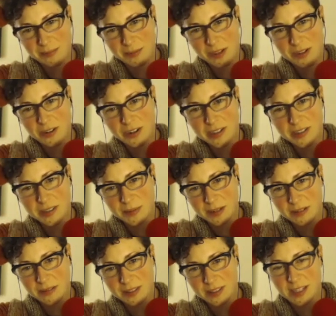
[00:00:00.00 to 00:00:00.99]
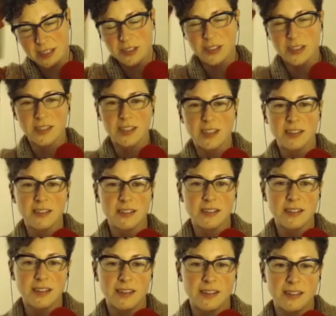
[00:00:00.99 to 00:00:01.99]
I'm curious mm-hmm. about the section that
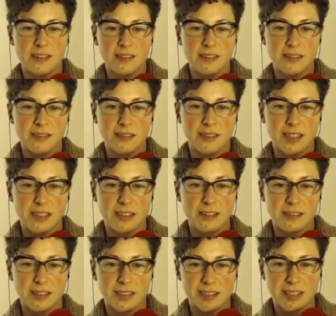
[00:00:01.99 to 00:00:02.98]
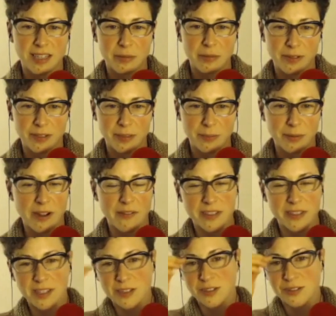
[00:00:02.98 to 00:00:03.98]
uh, that is labeled
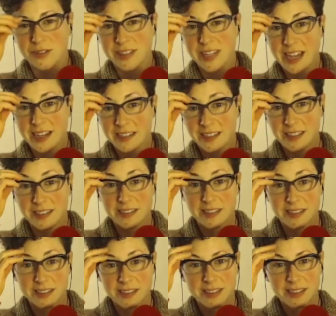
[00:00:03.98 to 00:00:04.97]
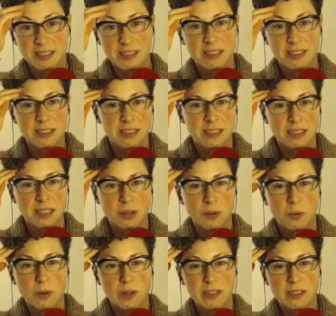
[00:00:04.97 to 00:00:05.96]
improvisational tactics. Like,
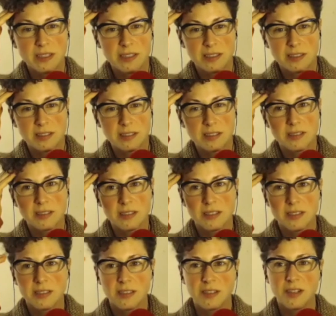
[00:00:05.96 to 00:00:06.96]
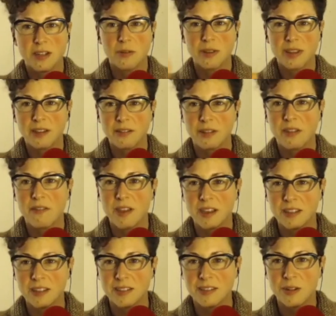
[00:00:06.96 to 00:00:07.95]
what mm. is you know, without giving
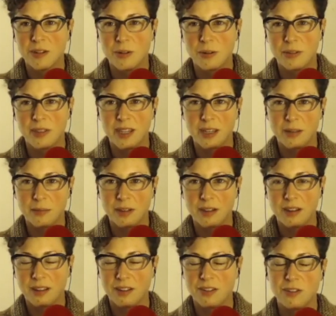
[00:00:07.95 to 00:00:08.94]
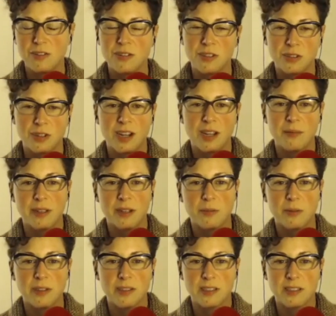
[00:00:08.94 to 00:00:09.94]
us the whole thing, but it, could you describe
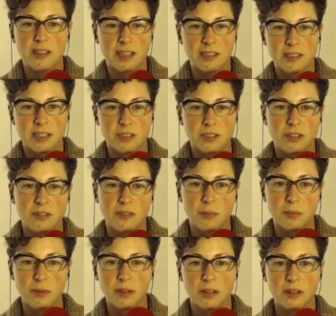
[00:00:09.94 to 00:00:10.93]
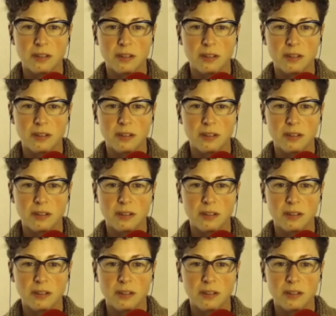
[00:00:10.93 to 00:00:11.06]
like what's in that section of the book?